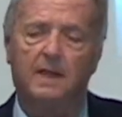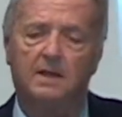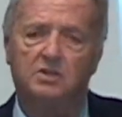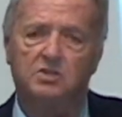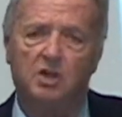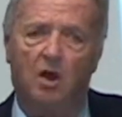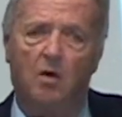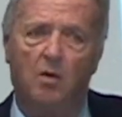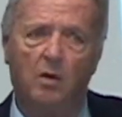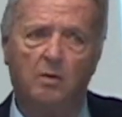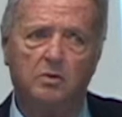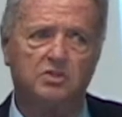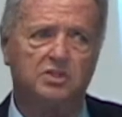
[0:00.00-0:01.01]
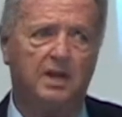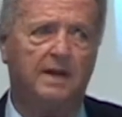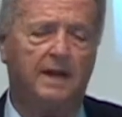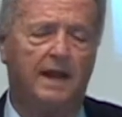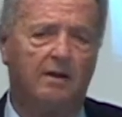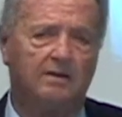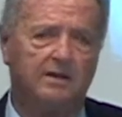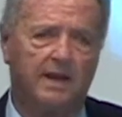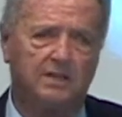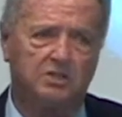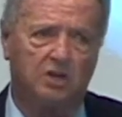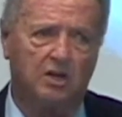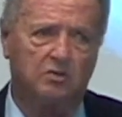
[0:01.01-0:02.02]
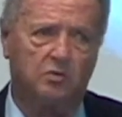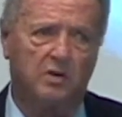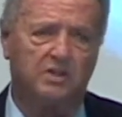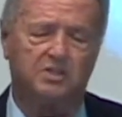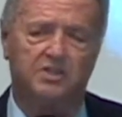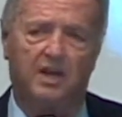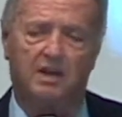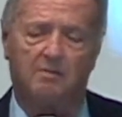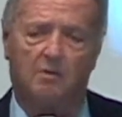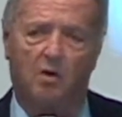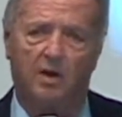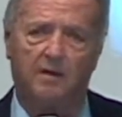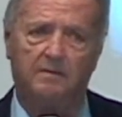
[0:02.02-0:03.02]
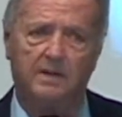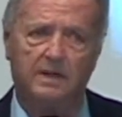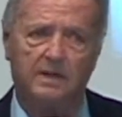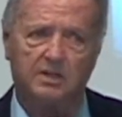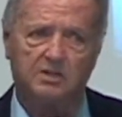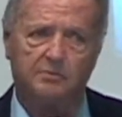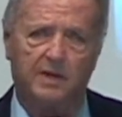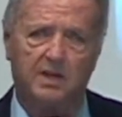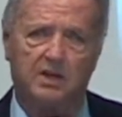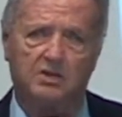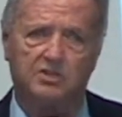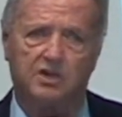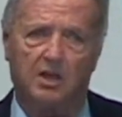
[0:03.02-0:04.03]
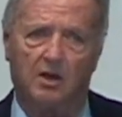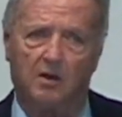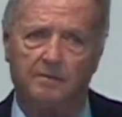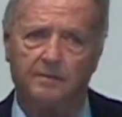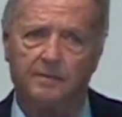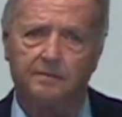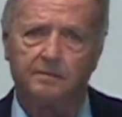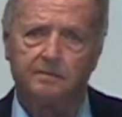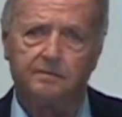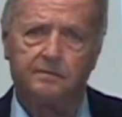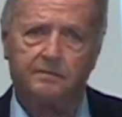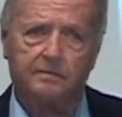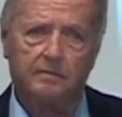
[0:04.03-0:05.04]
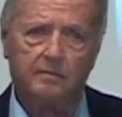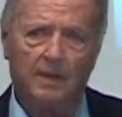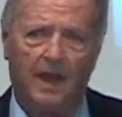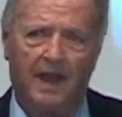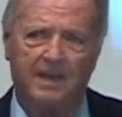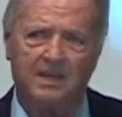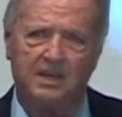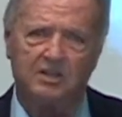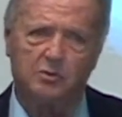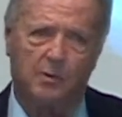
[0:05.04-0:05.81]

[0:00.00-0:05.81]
so we were sitting there at that church one Sunday morning. It's been years ago. Our kids were